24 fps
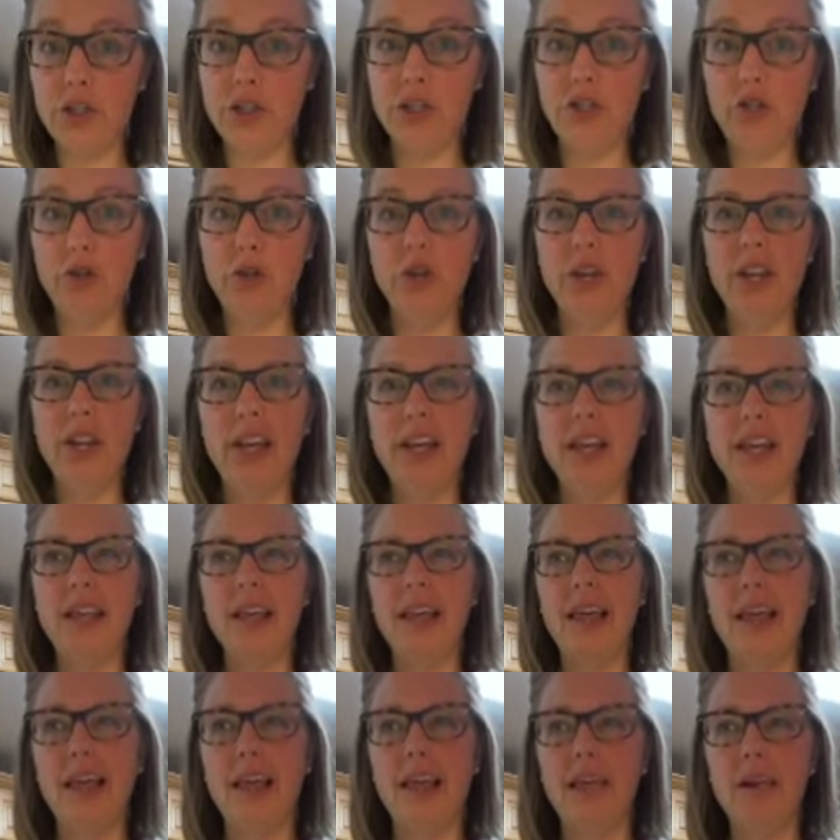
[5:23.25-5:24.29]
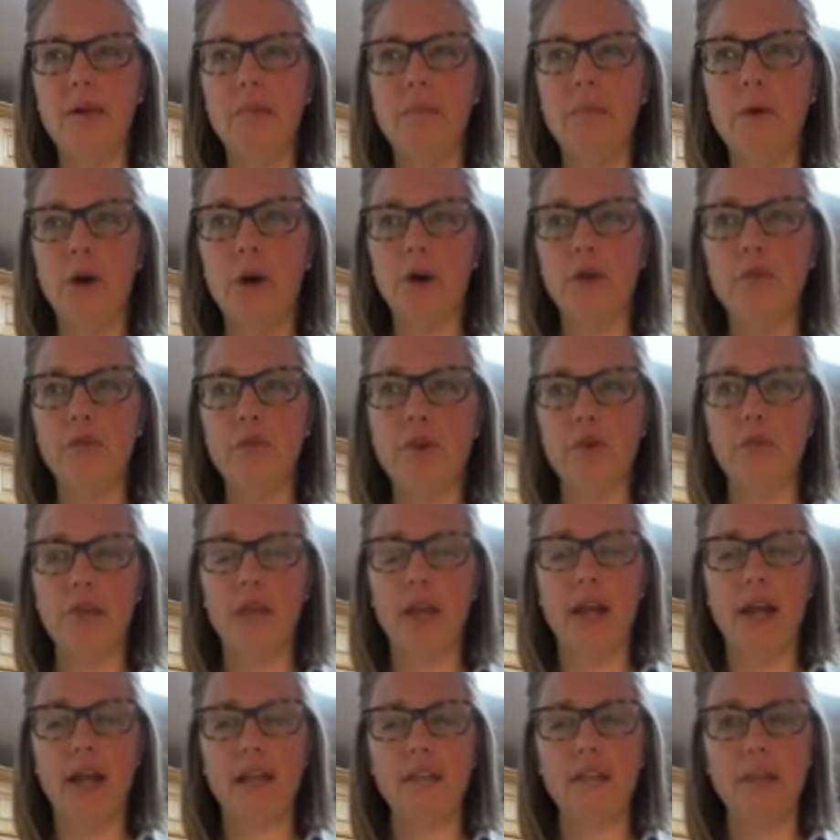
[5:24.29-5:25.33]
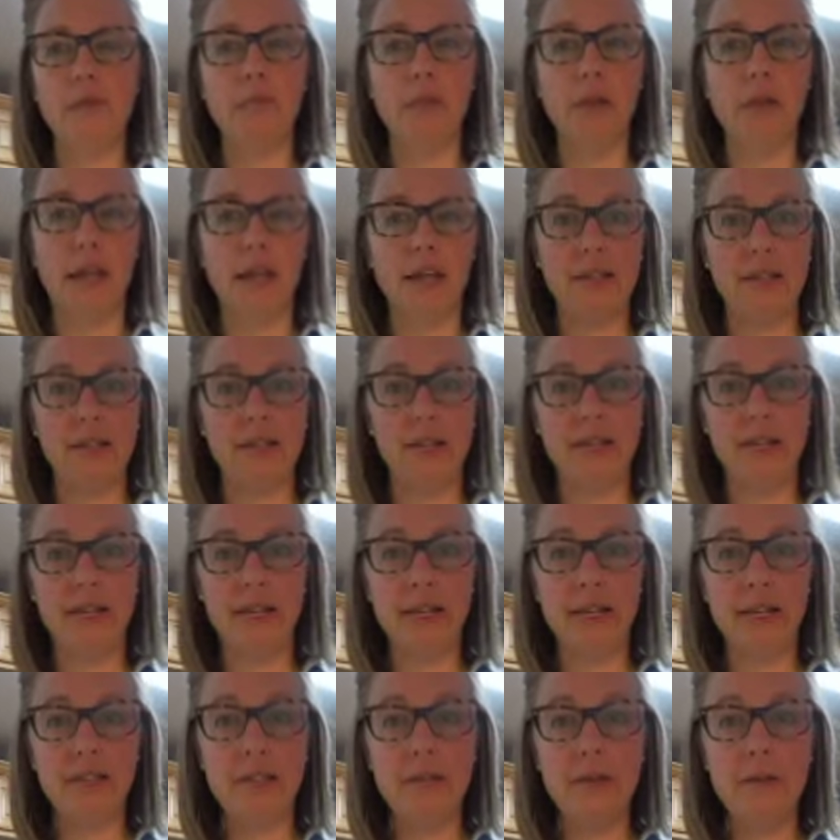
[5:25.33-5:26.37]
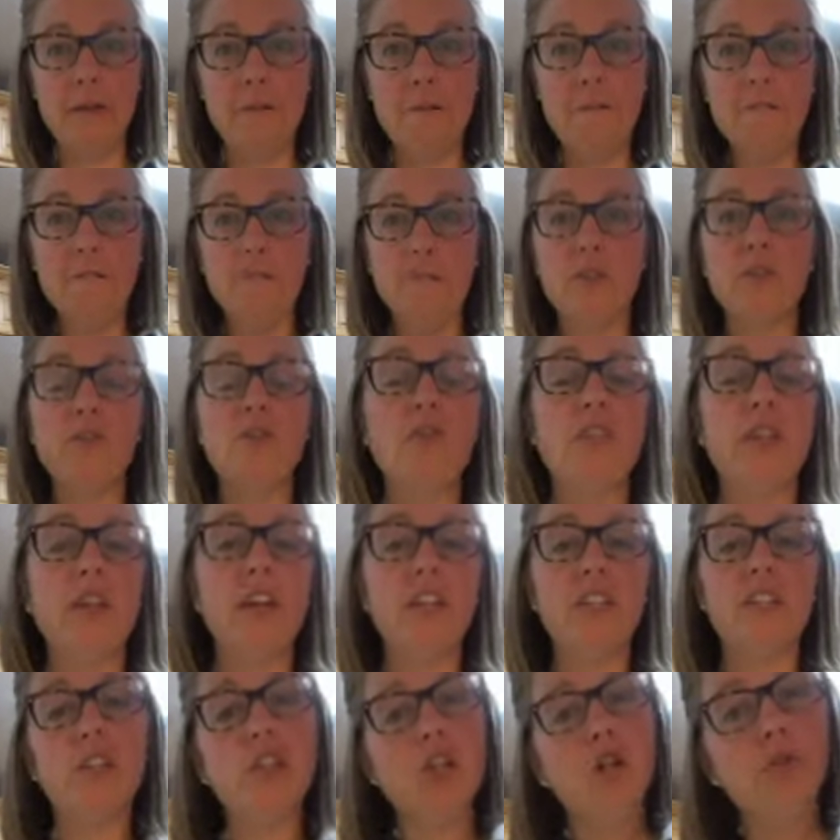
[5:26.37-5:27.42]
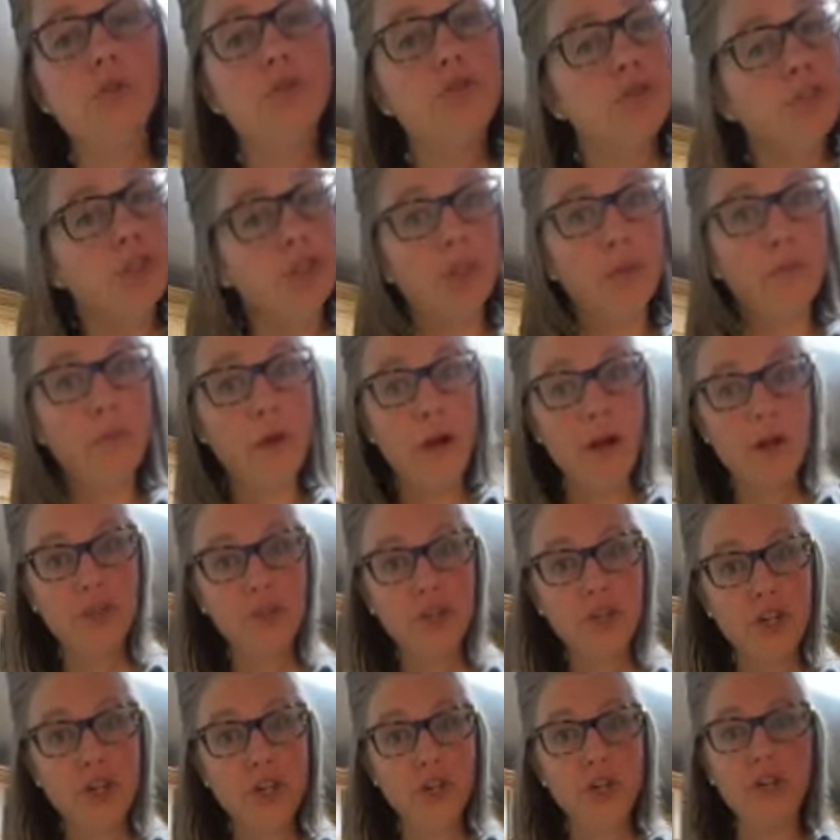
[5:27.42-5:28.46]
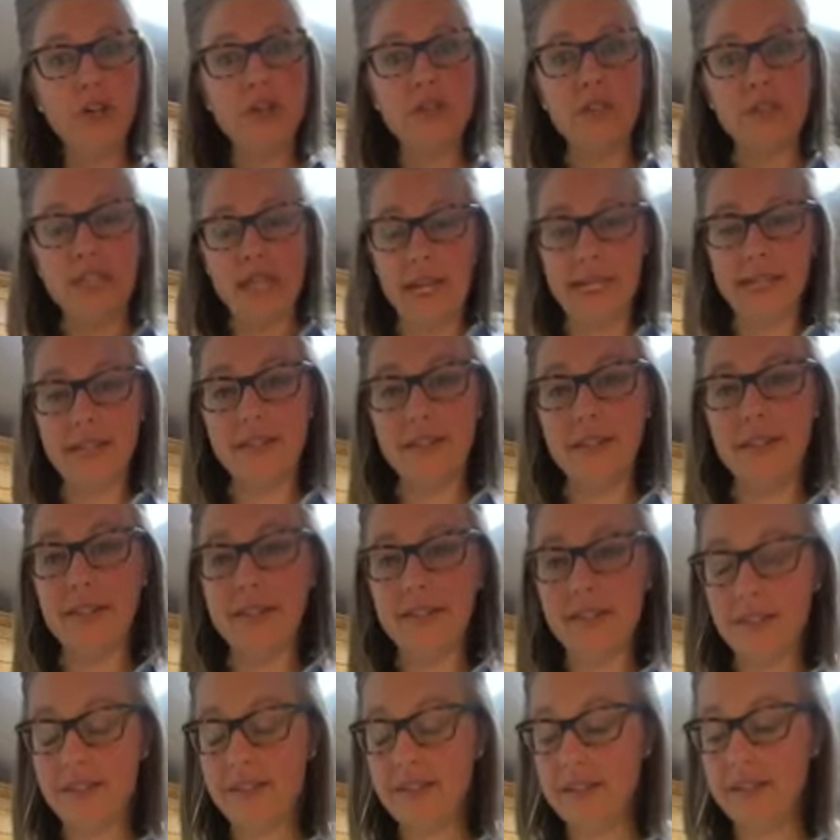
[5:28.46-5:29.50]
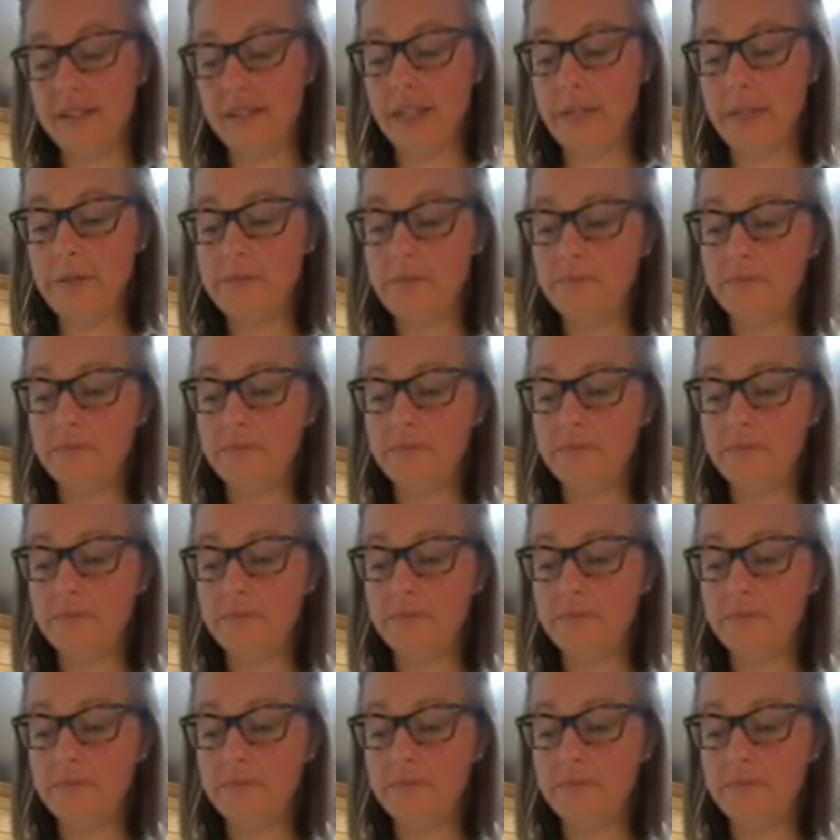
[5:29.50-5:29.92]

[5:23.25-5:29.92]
And you can get like monk fruit that has some molasses in it so that it's closer to the brown sugar taste and consistency.